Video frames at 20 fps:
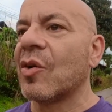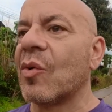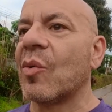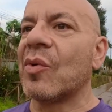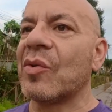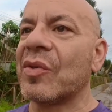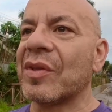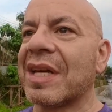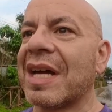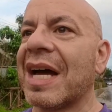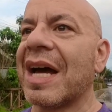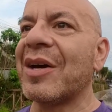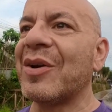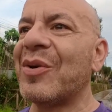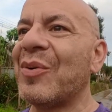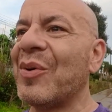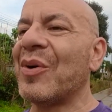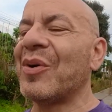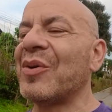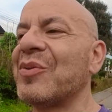Well, the guy
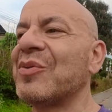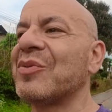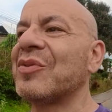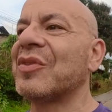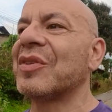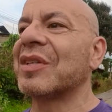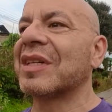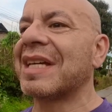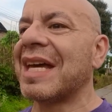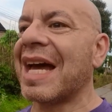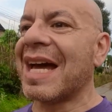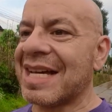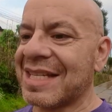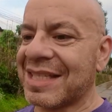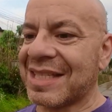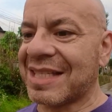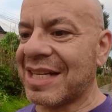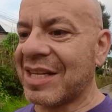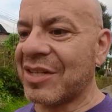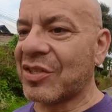who owned the
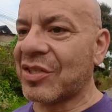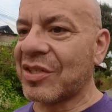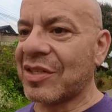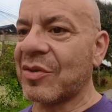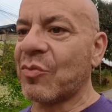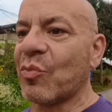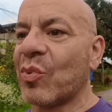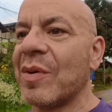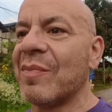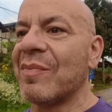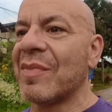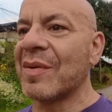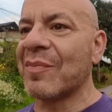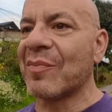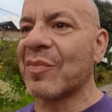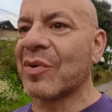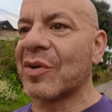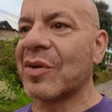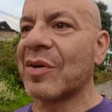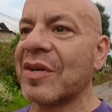gas station
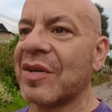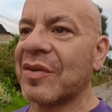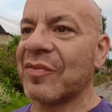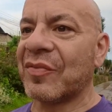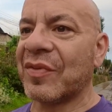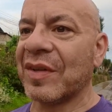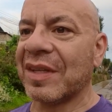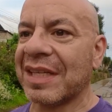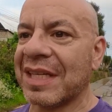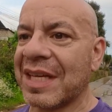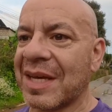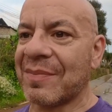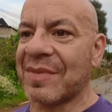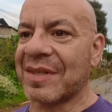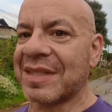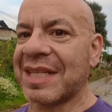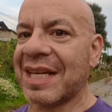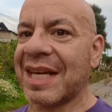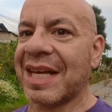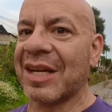remembered filling up
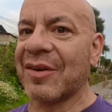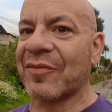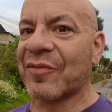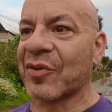the tank